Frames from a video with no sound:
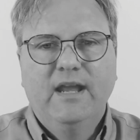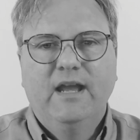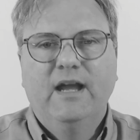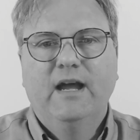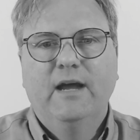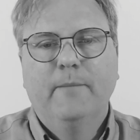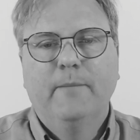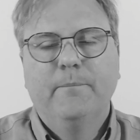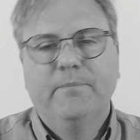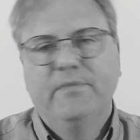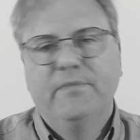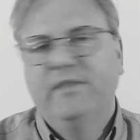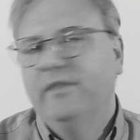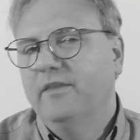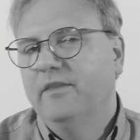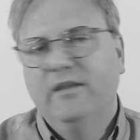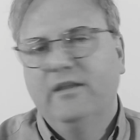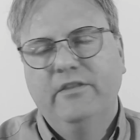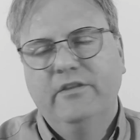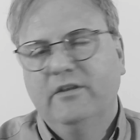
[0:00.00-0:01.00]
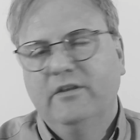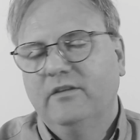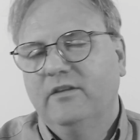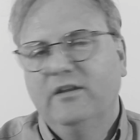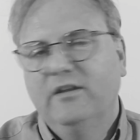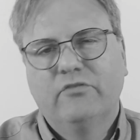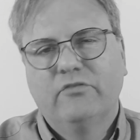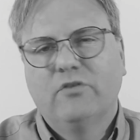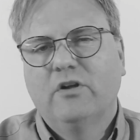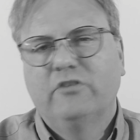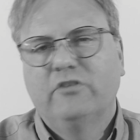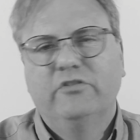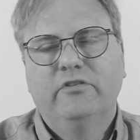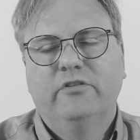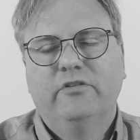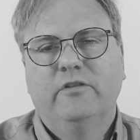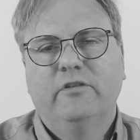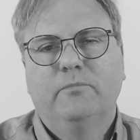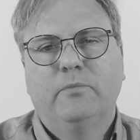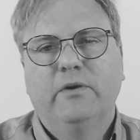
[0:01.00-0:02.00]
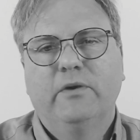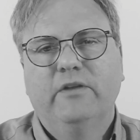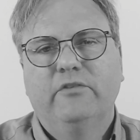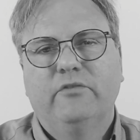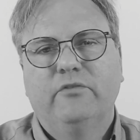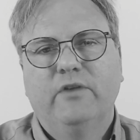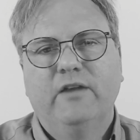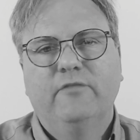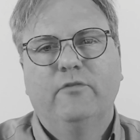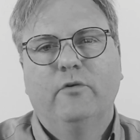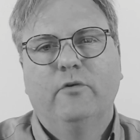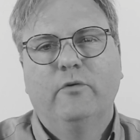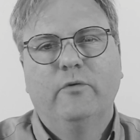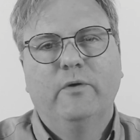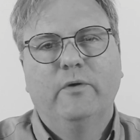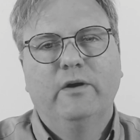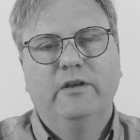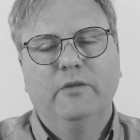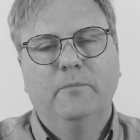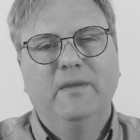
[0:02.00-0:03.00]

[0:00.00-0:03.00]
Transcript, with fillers: Um, the, the instructions is pretty straightforward.